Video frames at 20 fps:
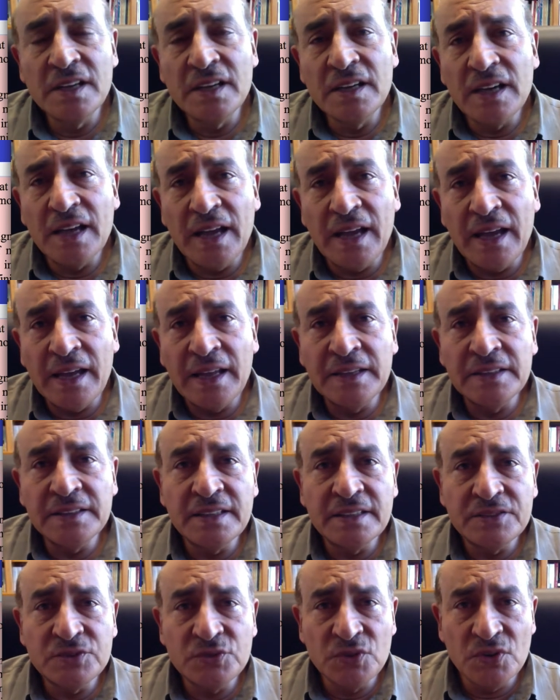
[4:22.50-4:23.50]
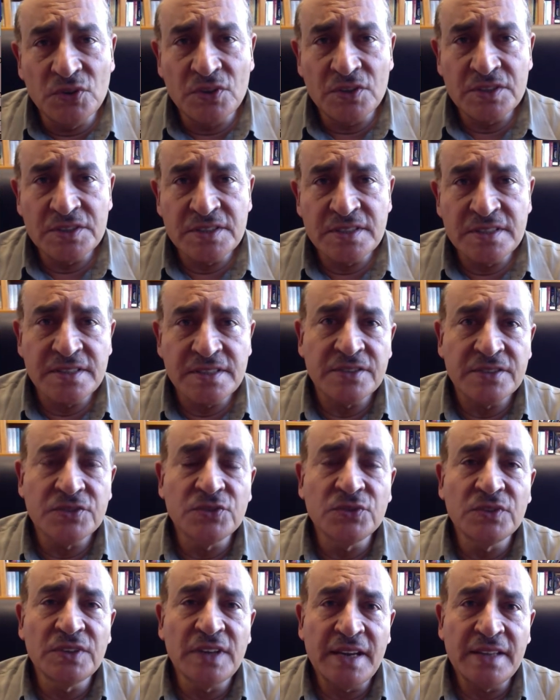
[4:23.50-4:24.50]
and the two courses are
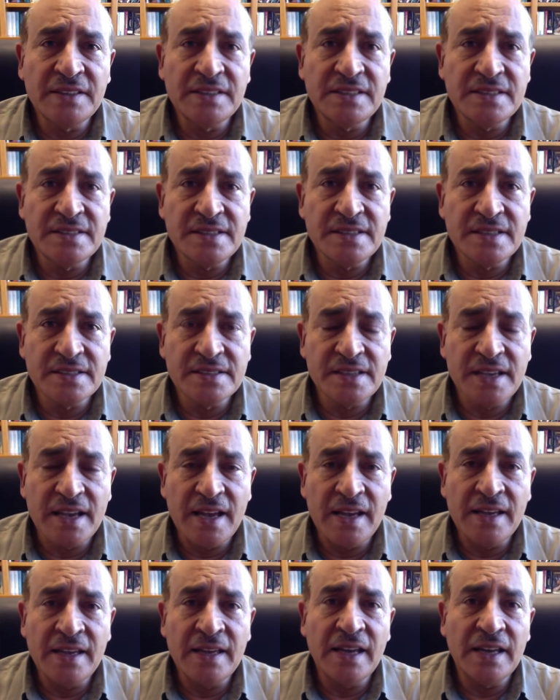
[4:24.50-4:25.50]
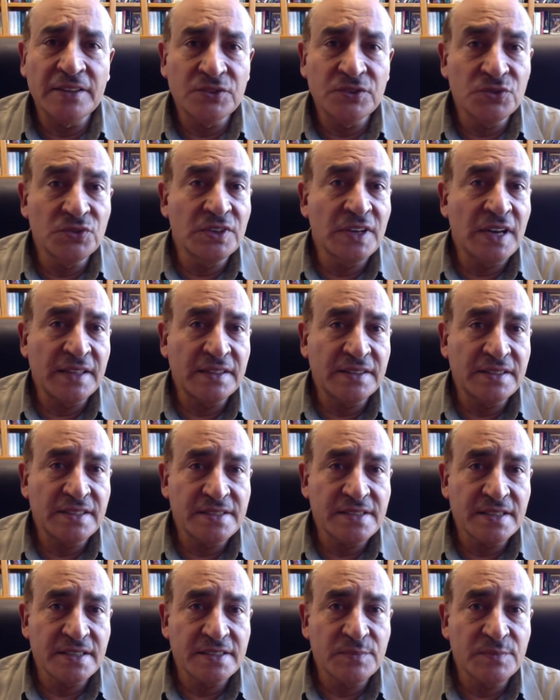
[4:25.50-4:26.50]
296A and
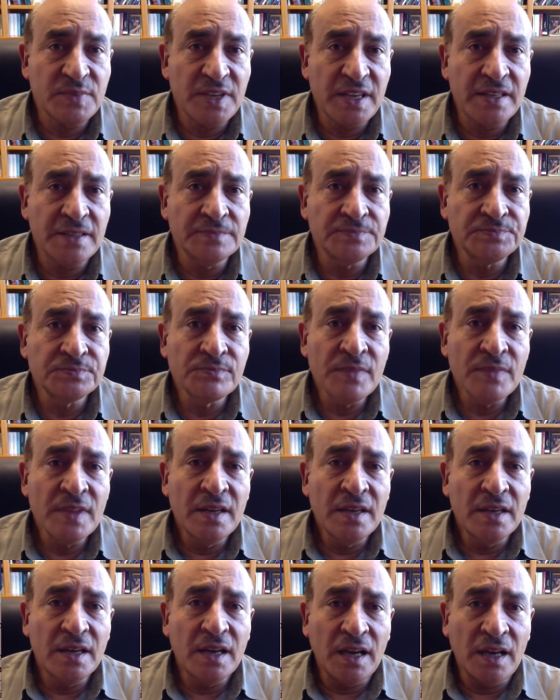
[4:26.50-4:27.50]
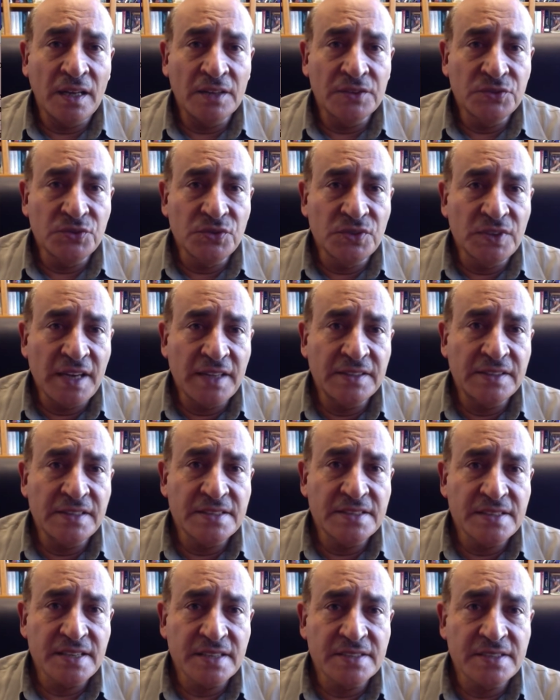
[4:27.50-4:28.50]
296B.
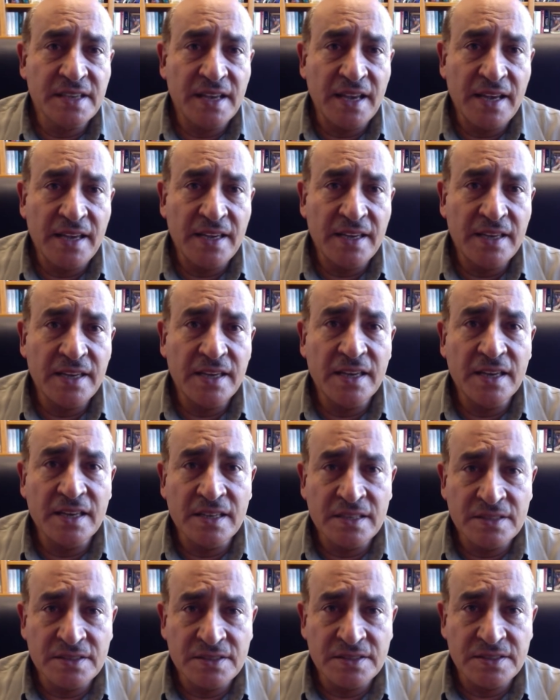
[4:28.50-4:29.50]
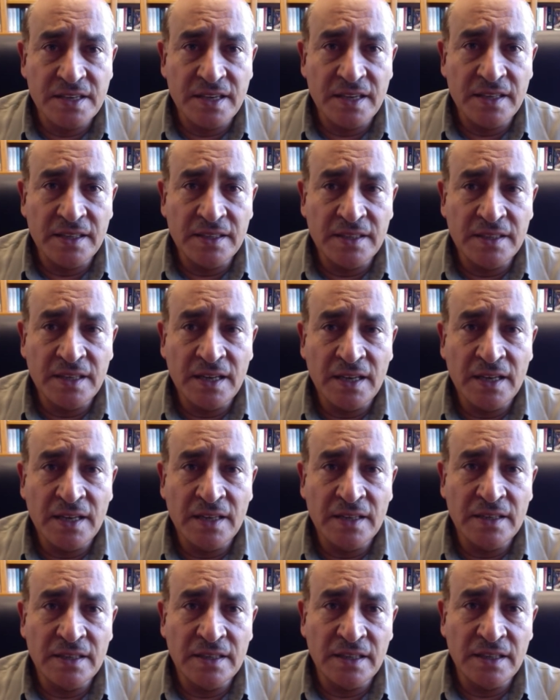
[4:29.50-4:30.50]
296A is
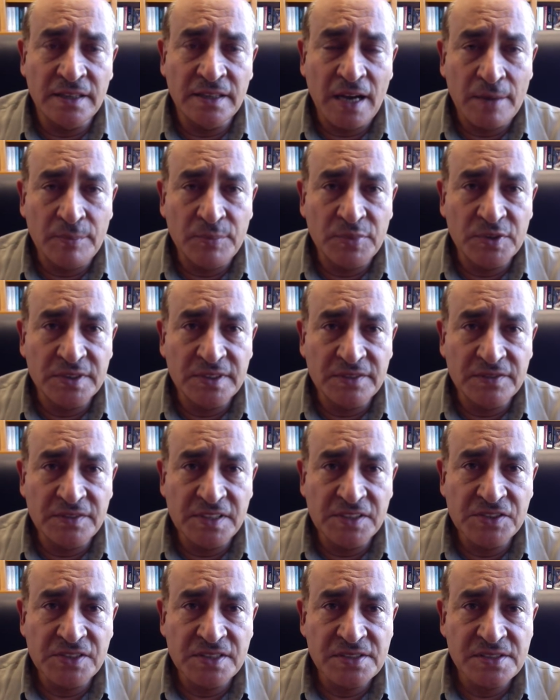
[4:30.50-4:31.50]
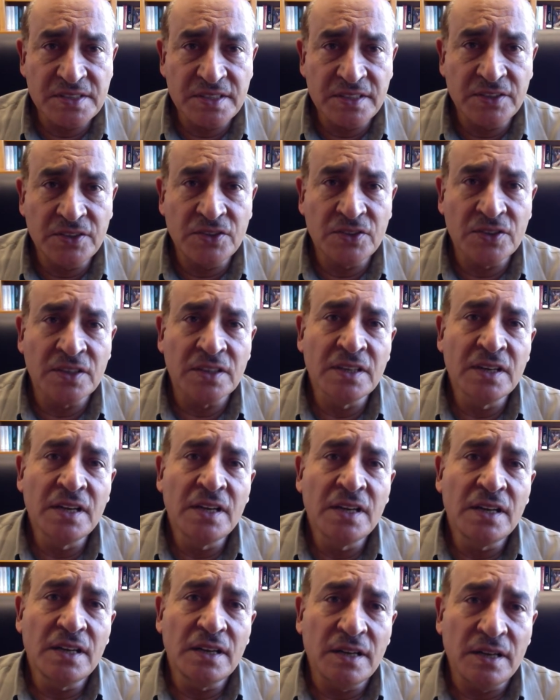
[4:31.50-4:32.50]
an upper division senior
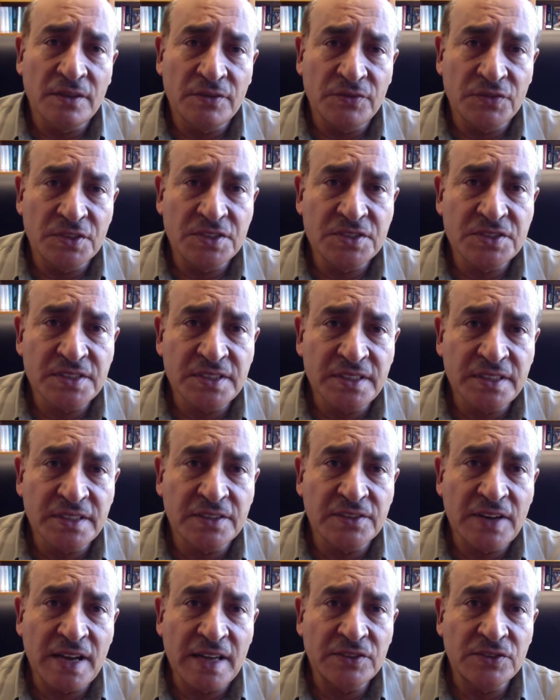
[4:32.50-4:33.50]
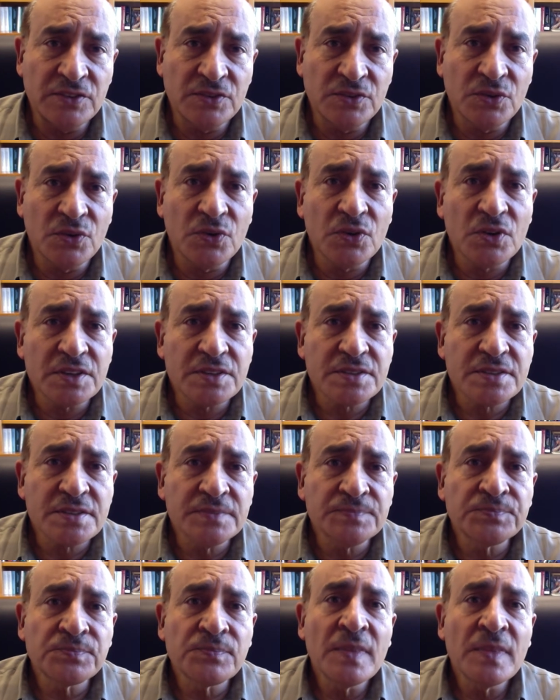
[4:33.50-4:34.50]
first year graduate course,
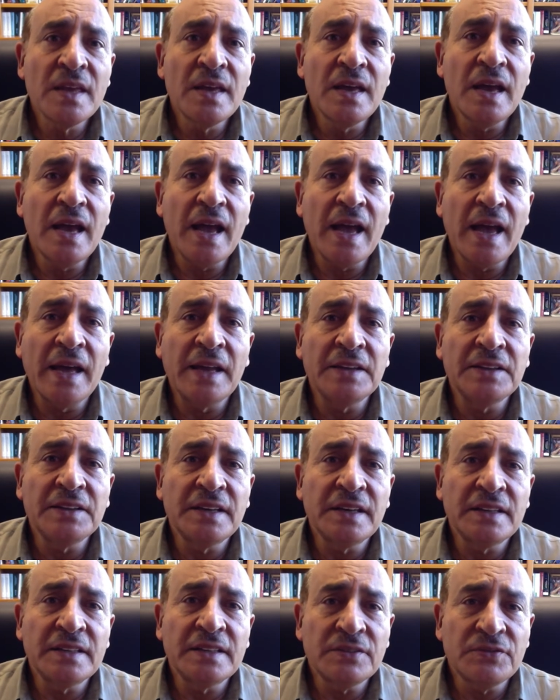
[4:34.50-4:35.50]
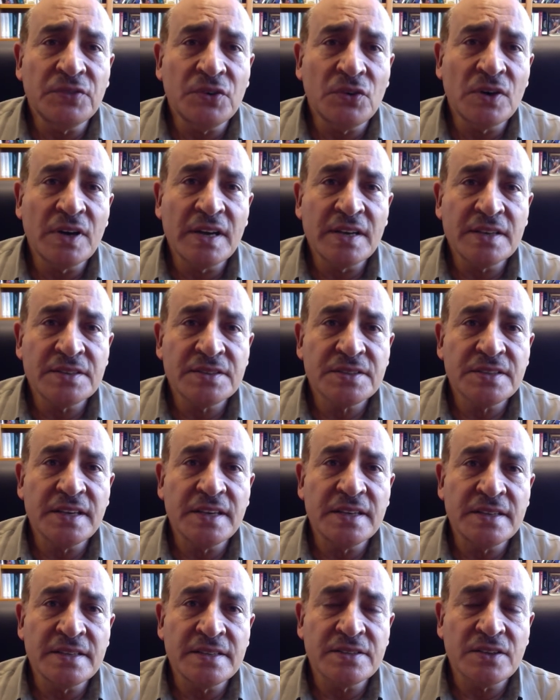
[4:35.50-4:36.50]
and the focus
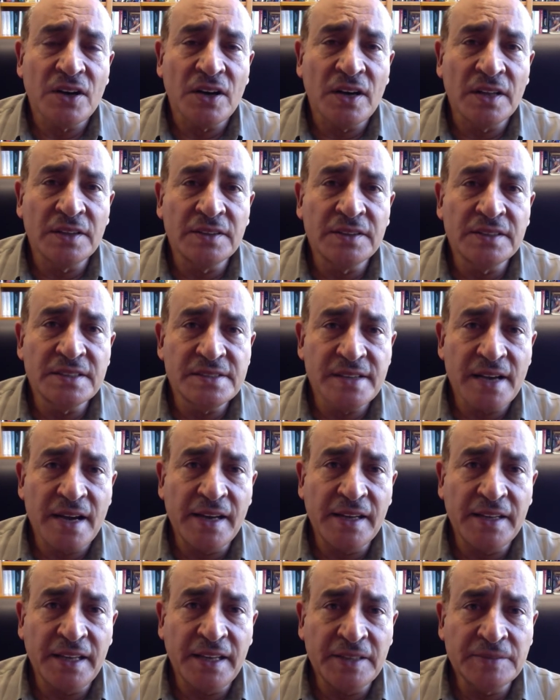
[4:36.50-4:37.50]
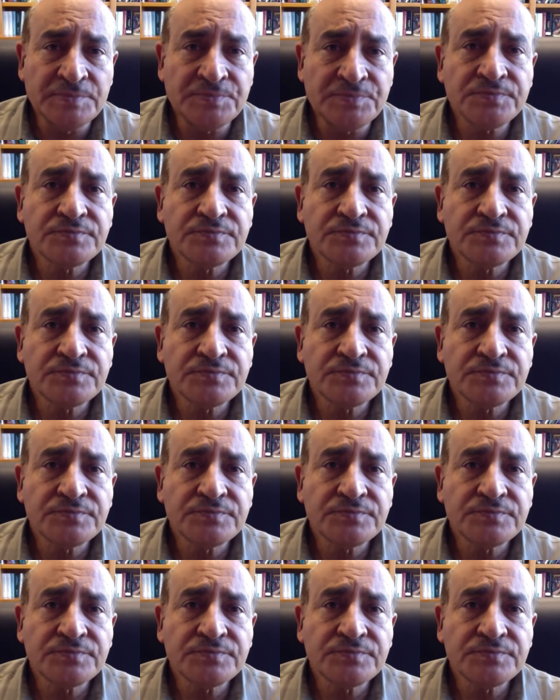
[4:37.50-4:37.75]
is on designing